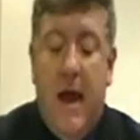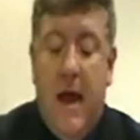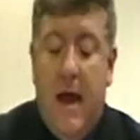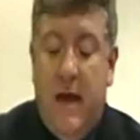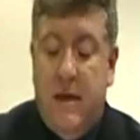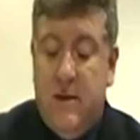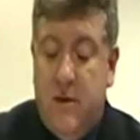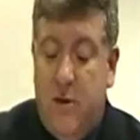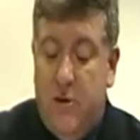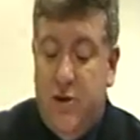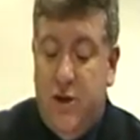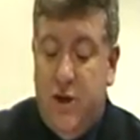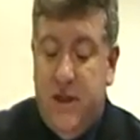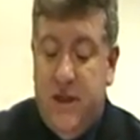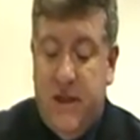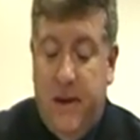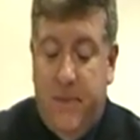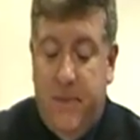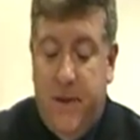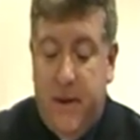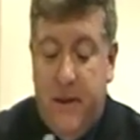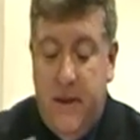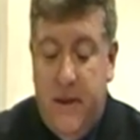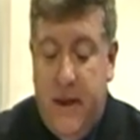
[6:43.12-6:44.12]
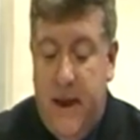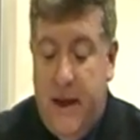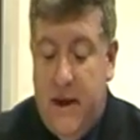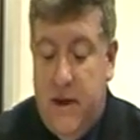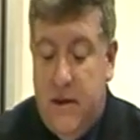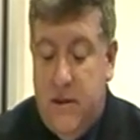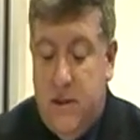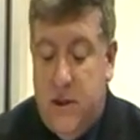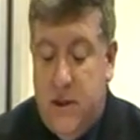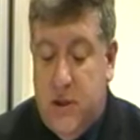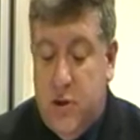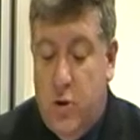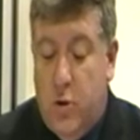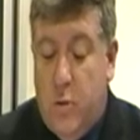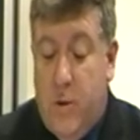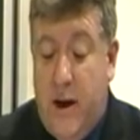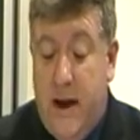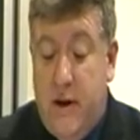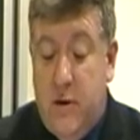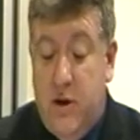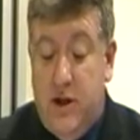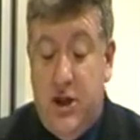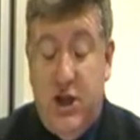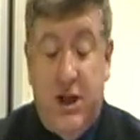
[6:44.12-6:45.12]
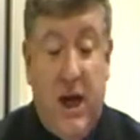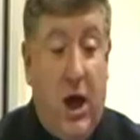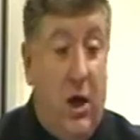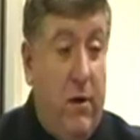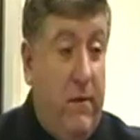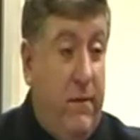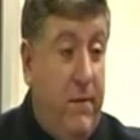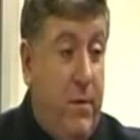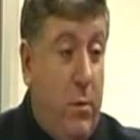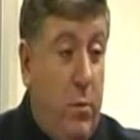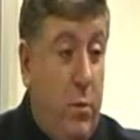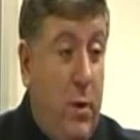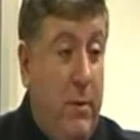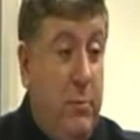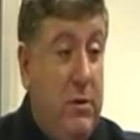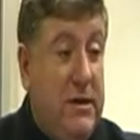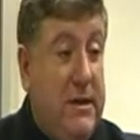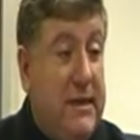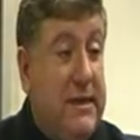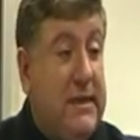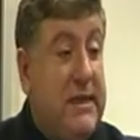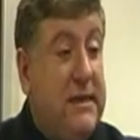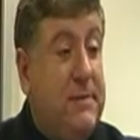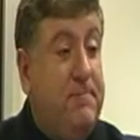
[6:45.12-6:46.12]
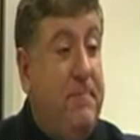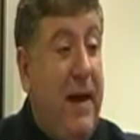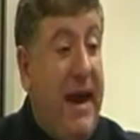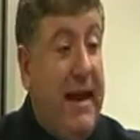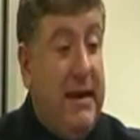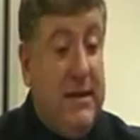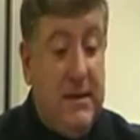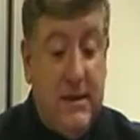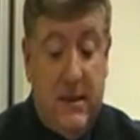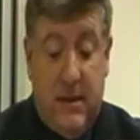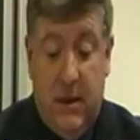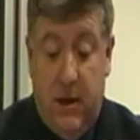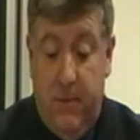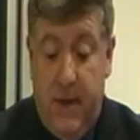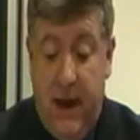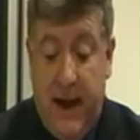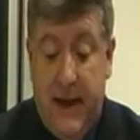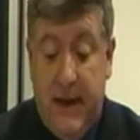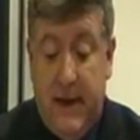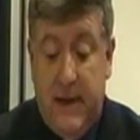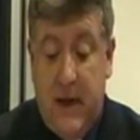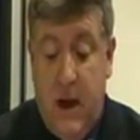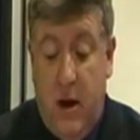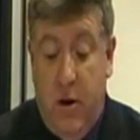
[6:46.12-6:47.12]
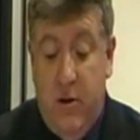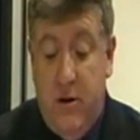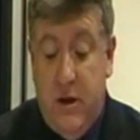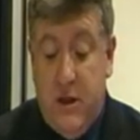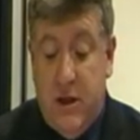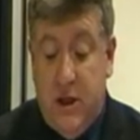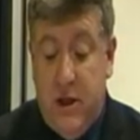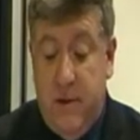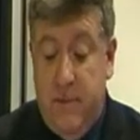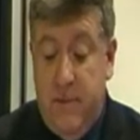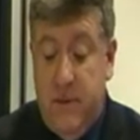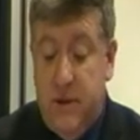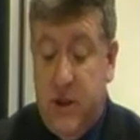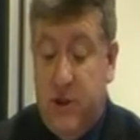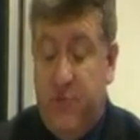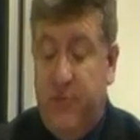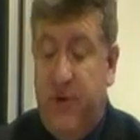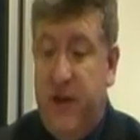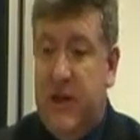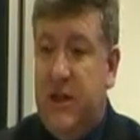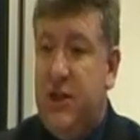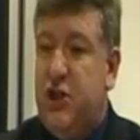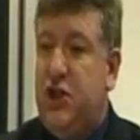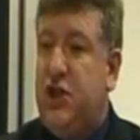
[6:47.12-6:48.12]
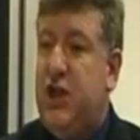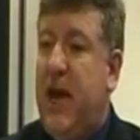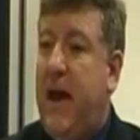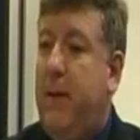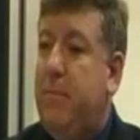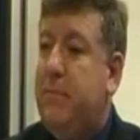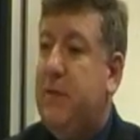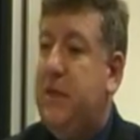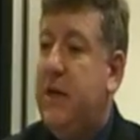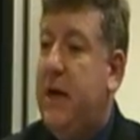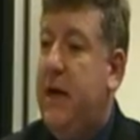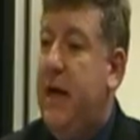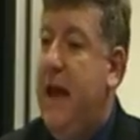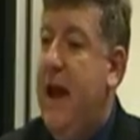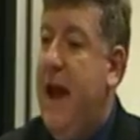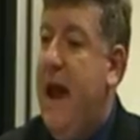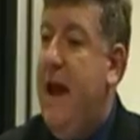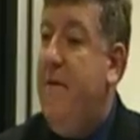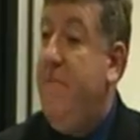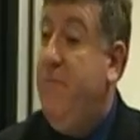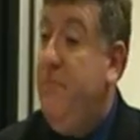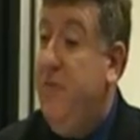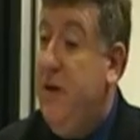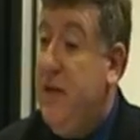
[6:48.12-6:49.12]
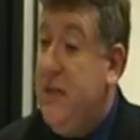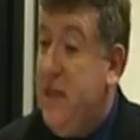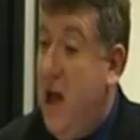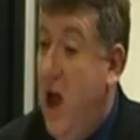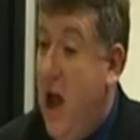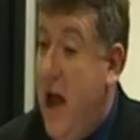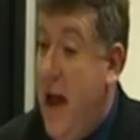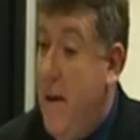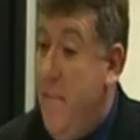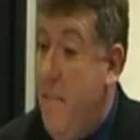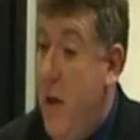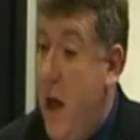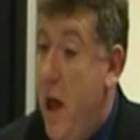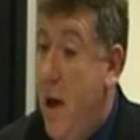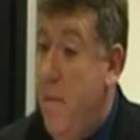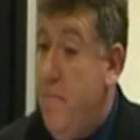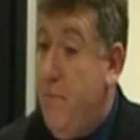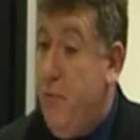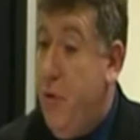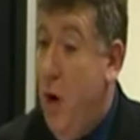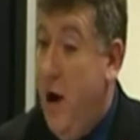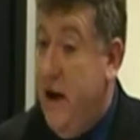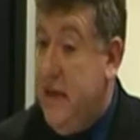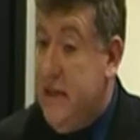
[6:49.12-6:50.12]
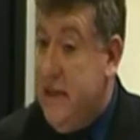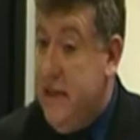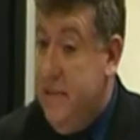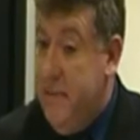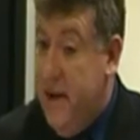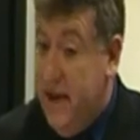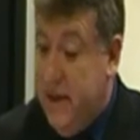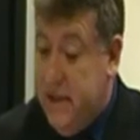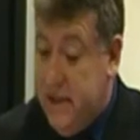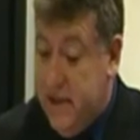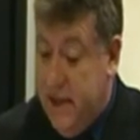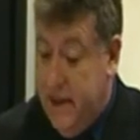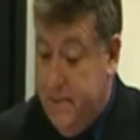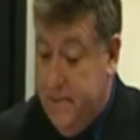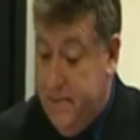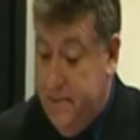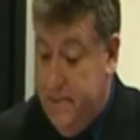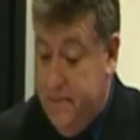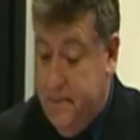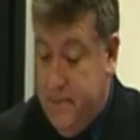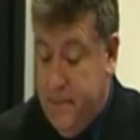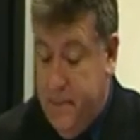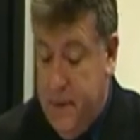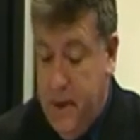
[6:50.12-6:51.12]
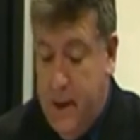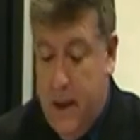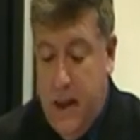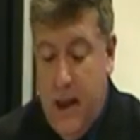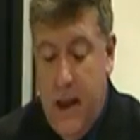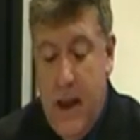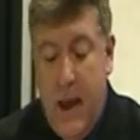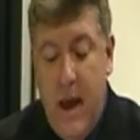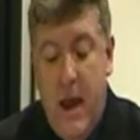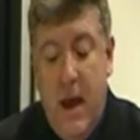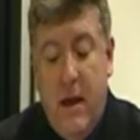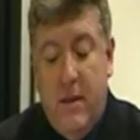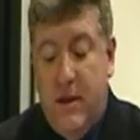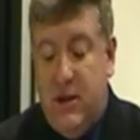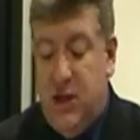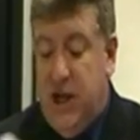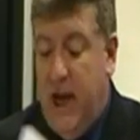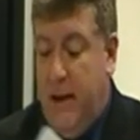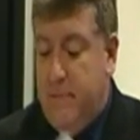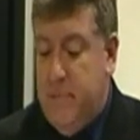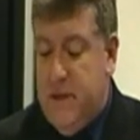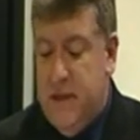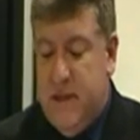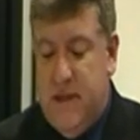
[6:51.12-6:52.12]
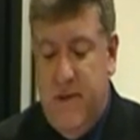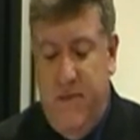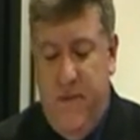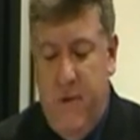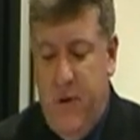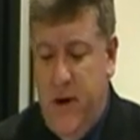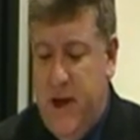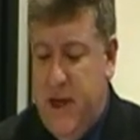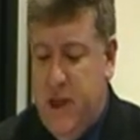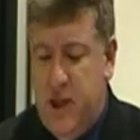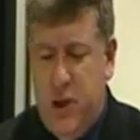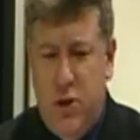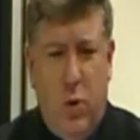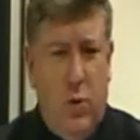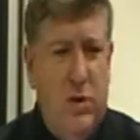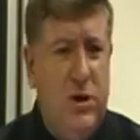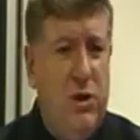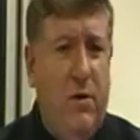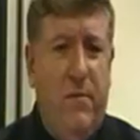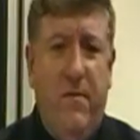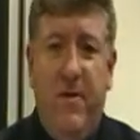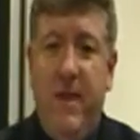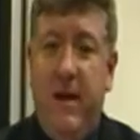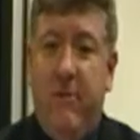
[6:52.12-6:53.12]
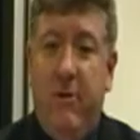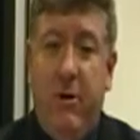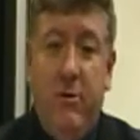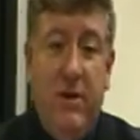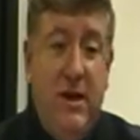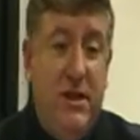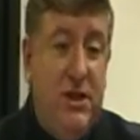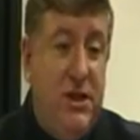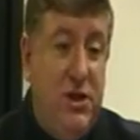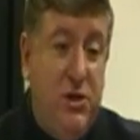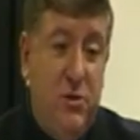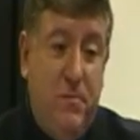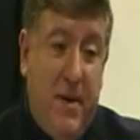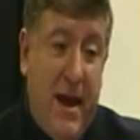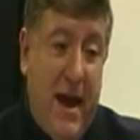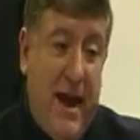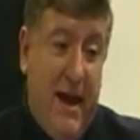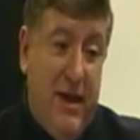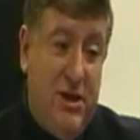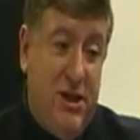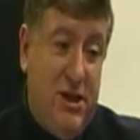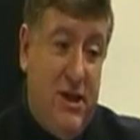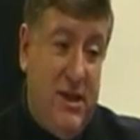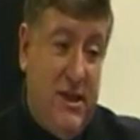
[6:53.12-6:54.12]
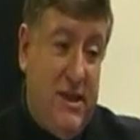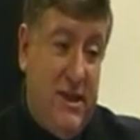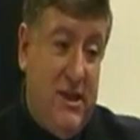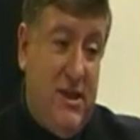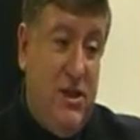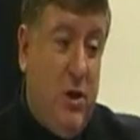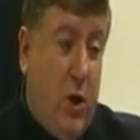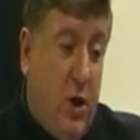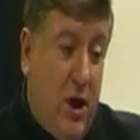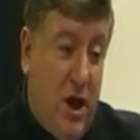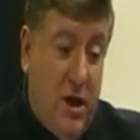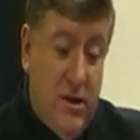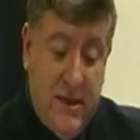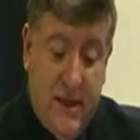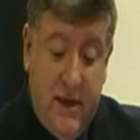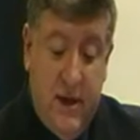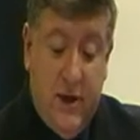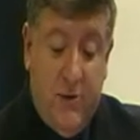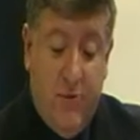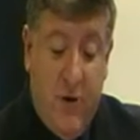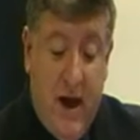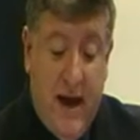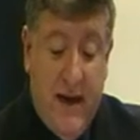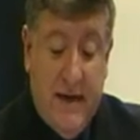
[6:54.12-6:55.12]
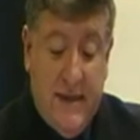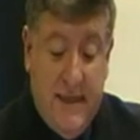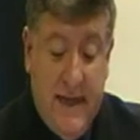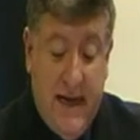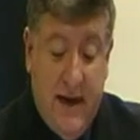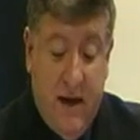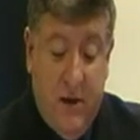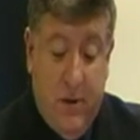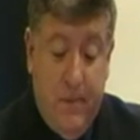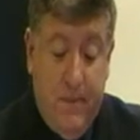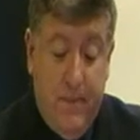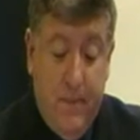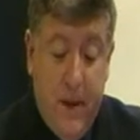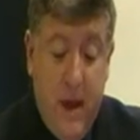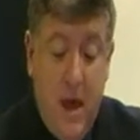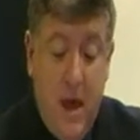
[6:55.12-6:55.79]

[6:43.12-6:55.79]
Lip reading: is not just something that they can store away on a shelf. We would expect them and encourage them to read a chapter every time prior to the meeting. The chapters are very short, often they're only 2 pages. It's not asking a great deal.